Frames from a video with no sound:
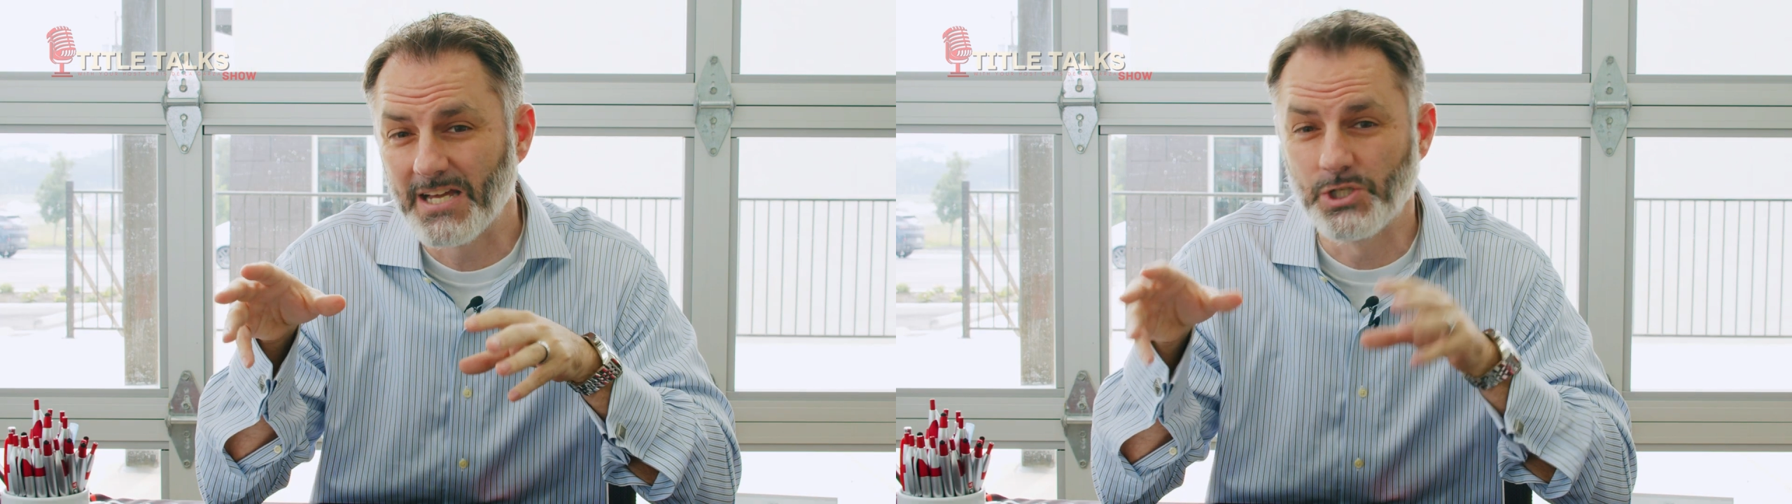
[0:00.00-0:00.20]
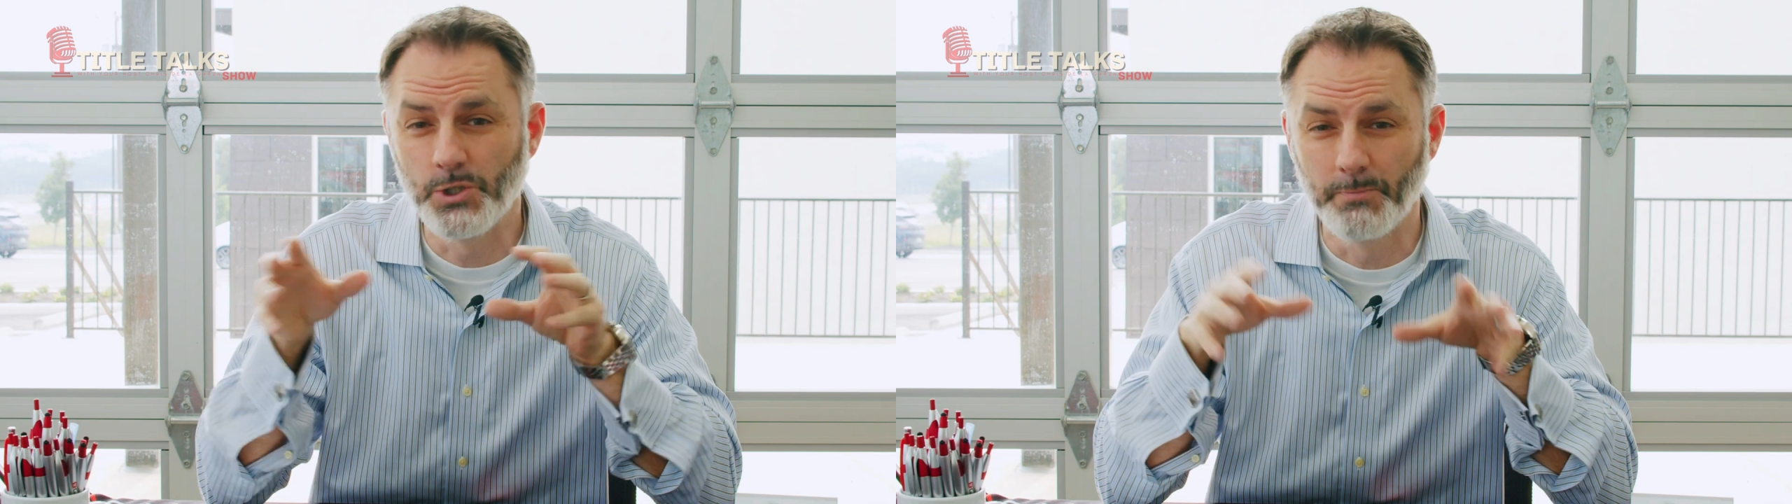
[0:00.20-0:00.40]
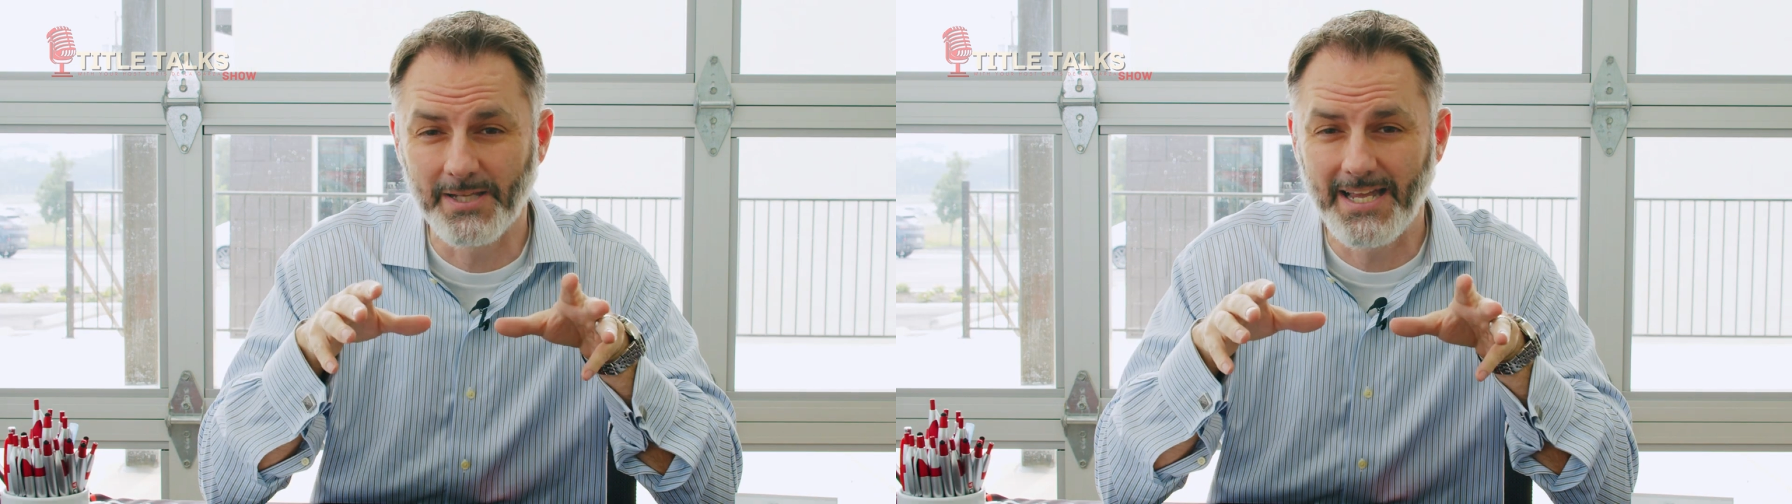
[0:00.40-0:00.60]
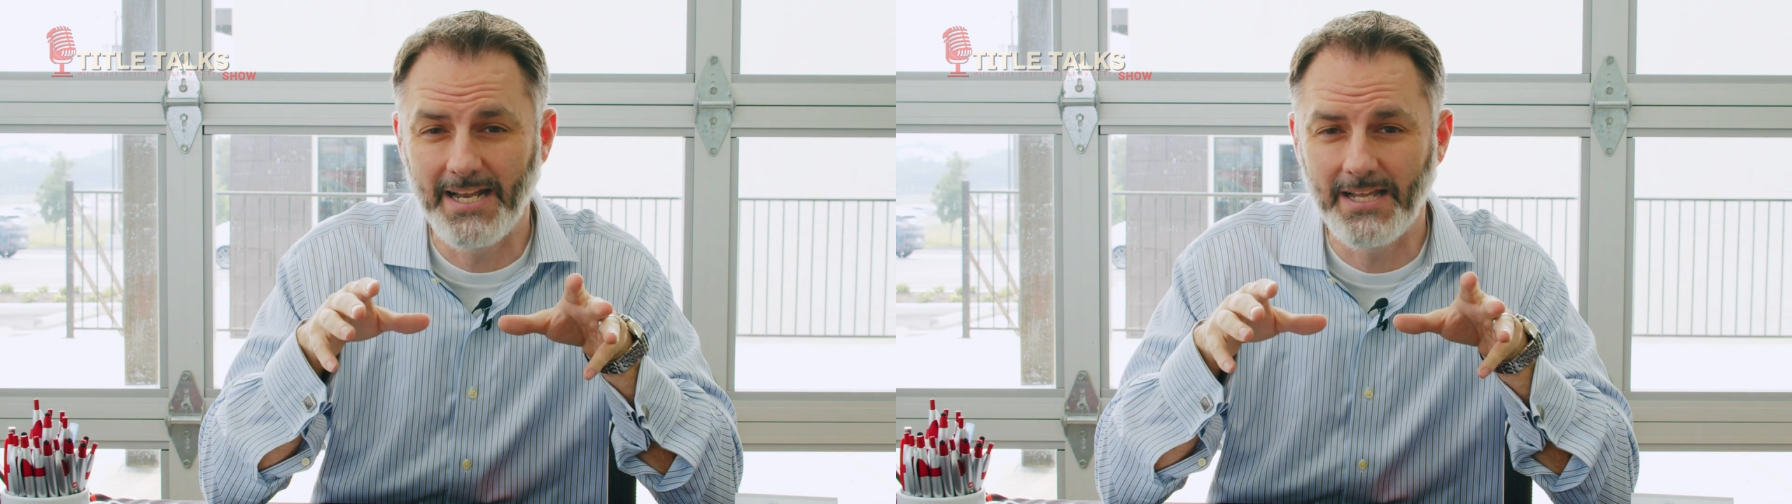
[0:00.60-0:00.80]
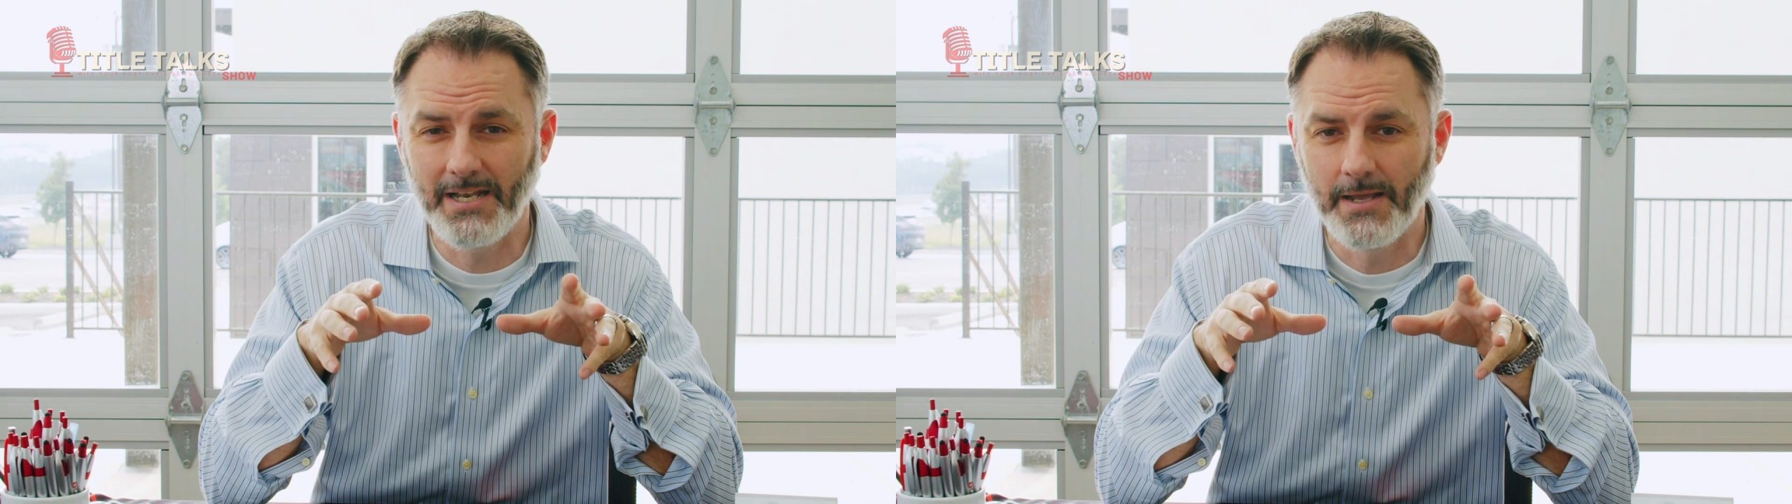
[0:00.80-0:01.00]

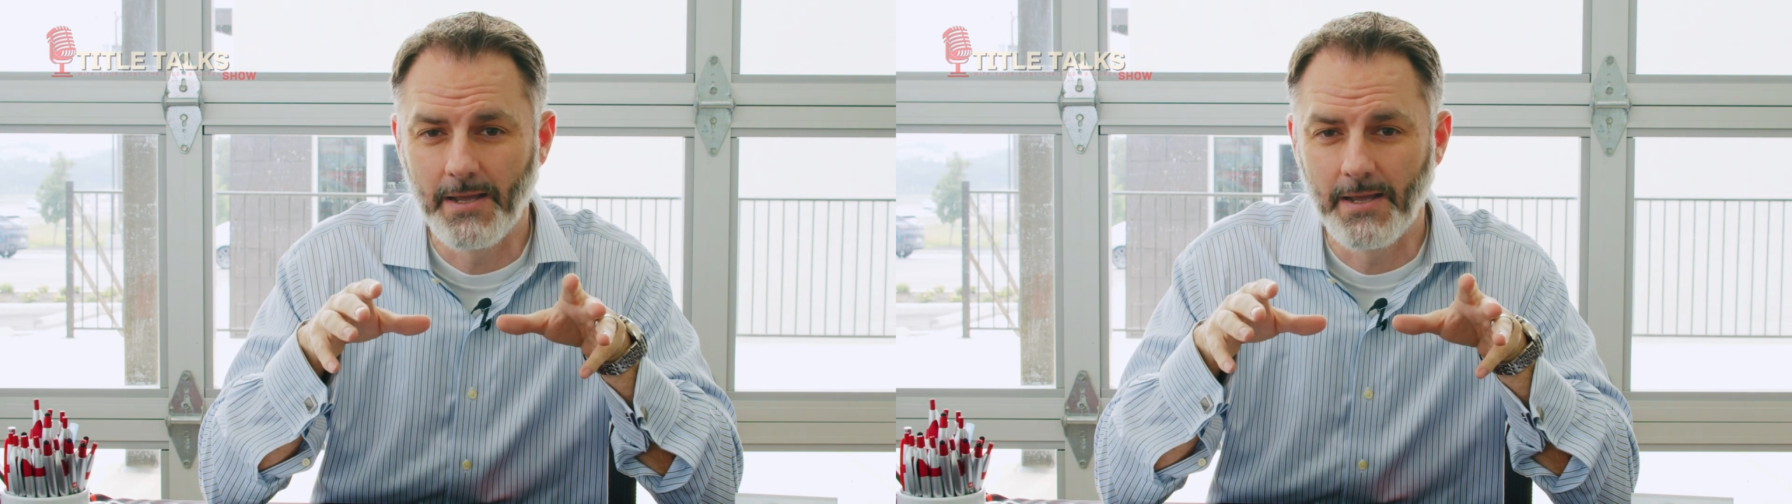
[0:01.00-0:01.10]
duplicate it,